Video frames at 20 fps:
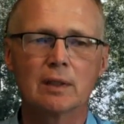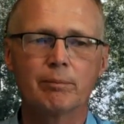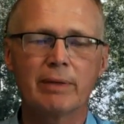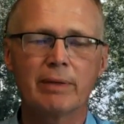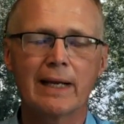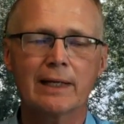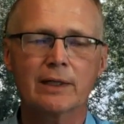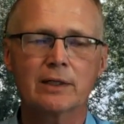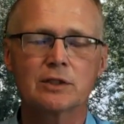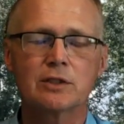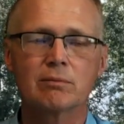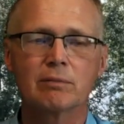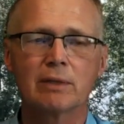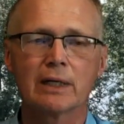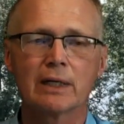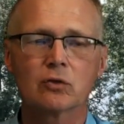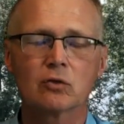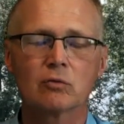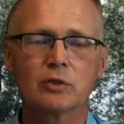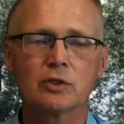packaging
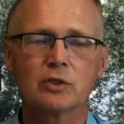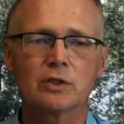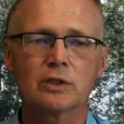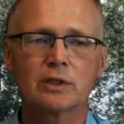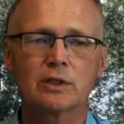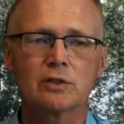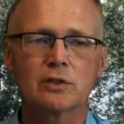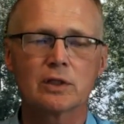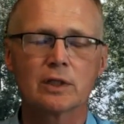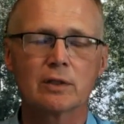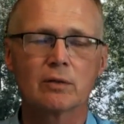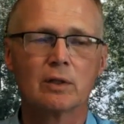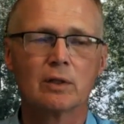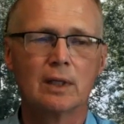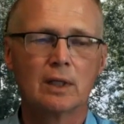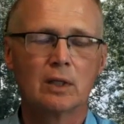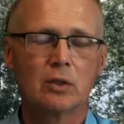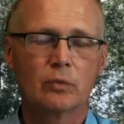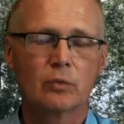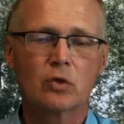micro machines that
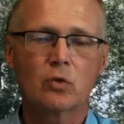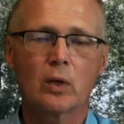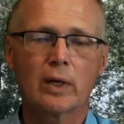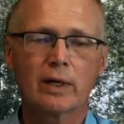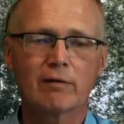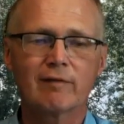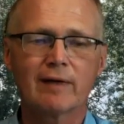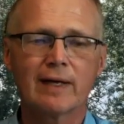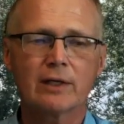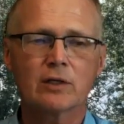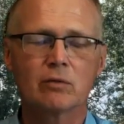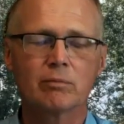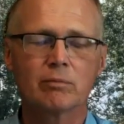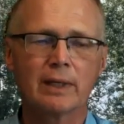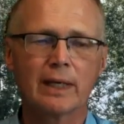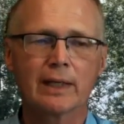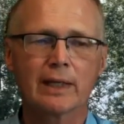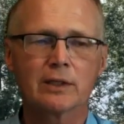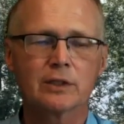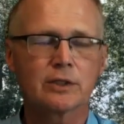require vacuum
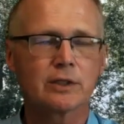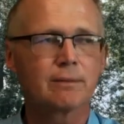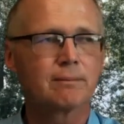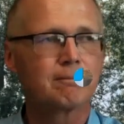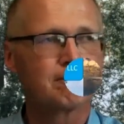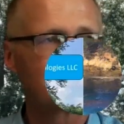packaging.